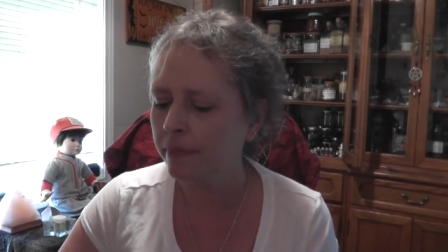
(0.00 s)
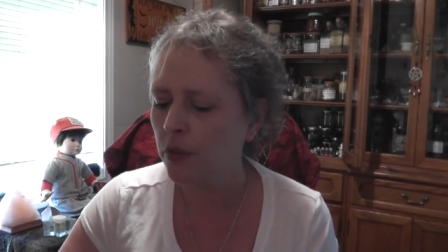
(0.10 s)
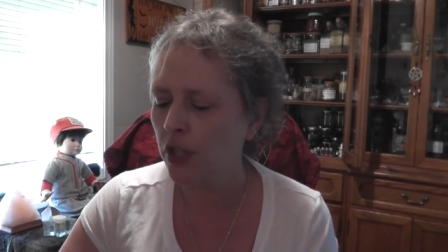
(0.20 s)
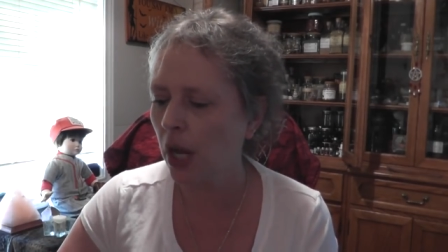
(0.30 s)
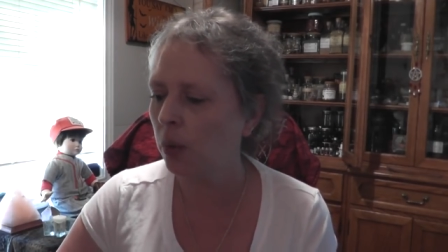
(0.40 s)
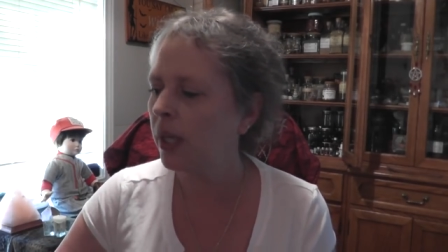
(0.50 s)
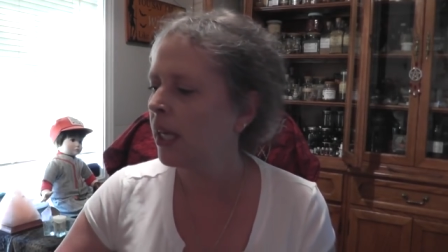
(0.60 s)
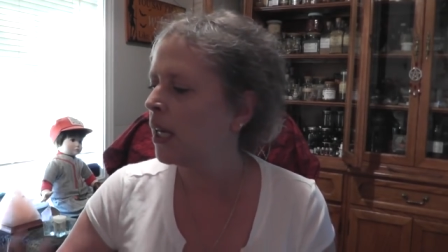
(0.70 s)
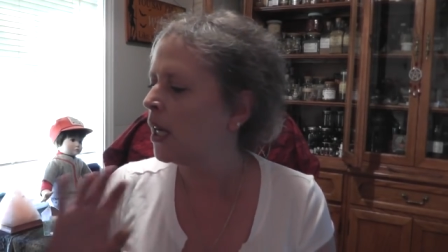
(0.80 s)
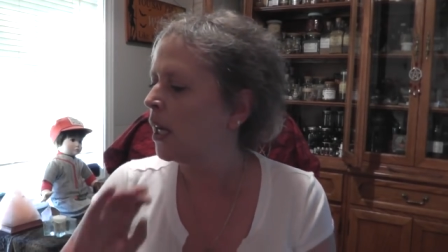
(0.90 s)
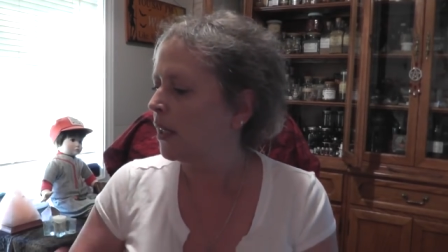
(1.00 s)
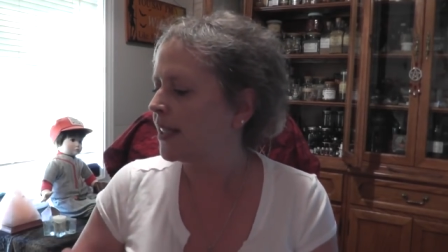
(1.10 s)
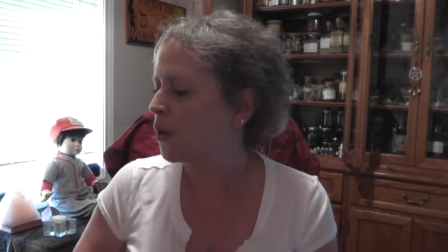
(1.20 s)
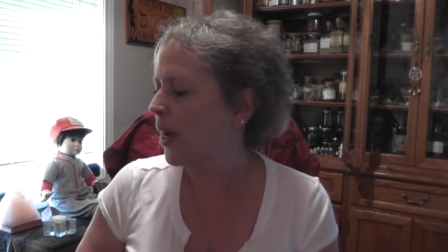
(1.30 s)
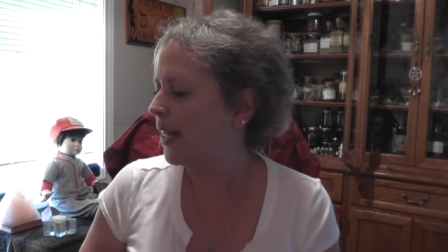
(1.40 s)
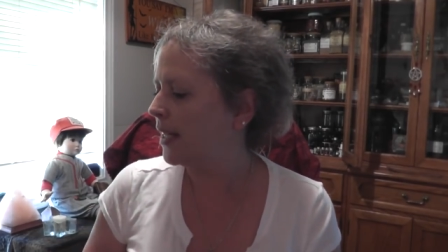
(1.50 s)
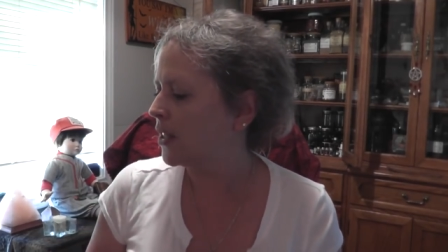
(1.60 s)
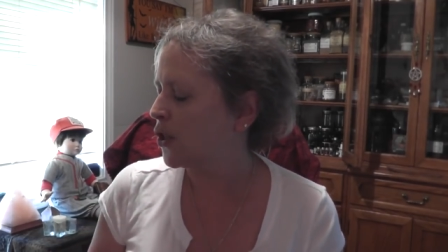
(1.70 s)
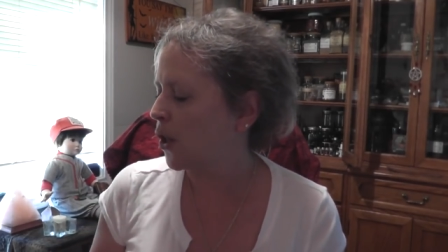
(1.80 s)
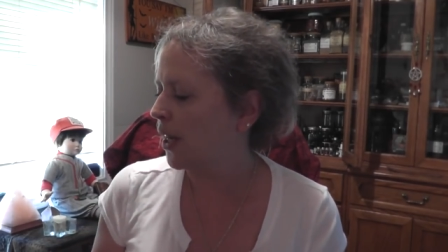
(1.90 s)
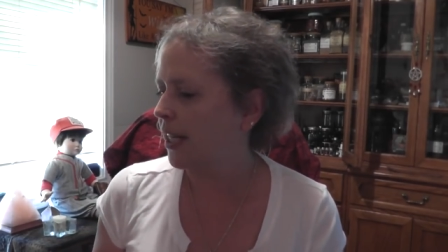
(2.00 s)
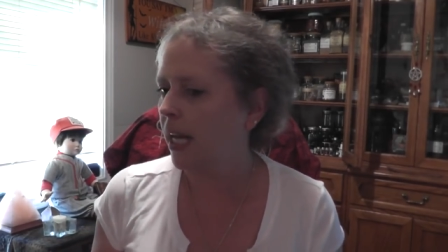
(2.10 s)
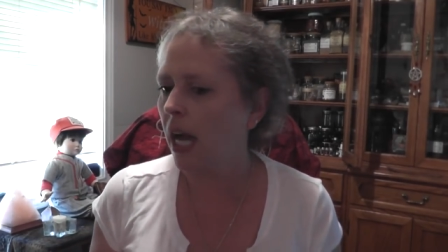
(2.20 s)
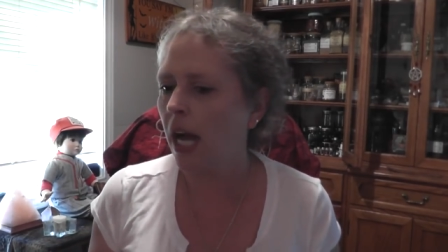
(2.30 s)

So let's go ahead and get started.